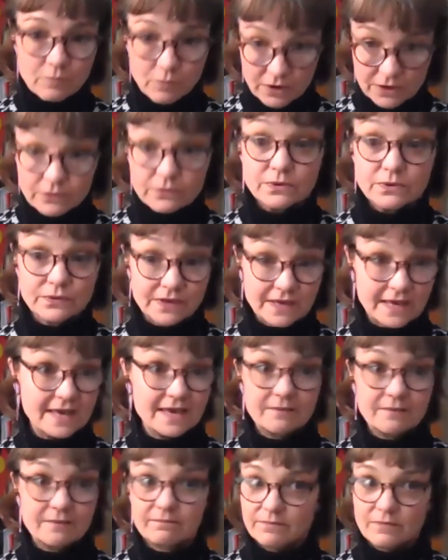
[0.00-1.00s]
we will
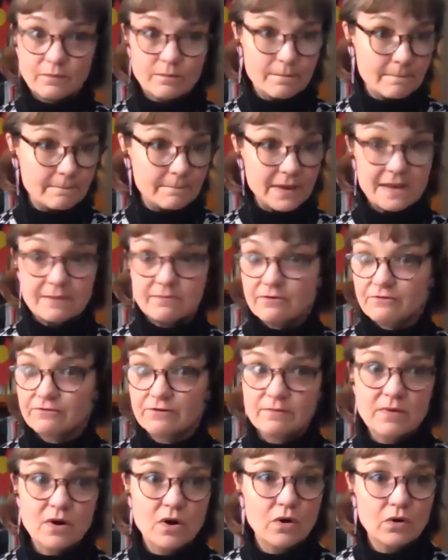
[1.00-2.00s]
get people
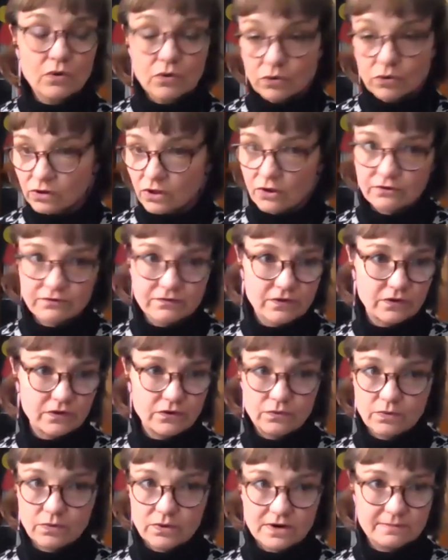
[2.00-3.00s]
from all over
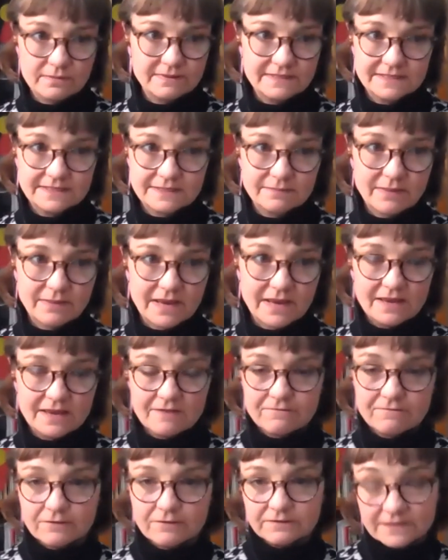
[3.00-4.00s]
who want to participate.
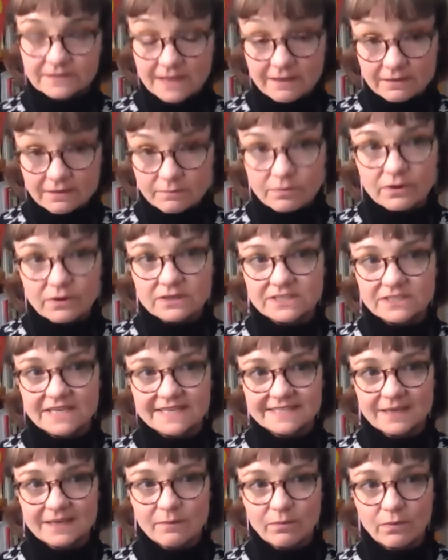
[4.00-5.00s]
If we set the
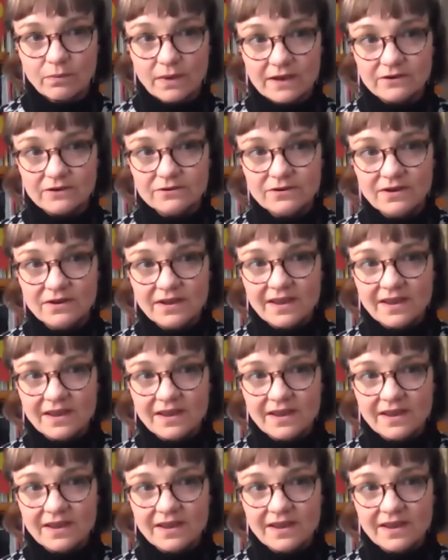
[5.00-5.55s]
project up well,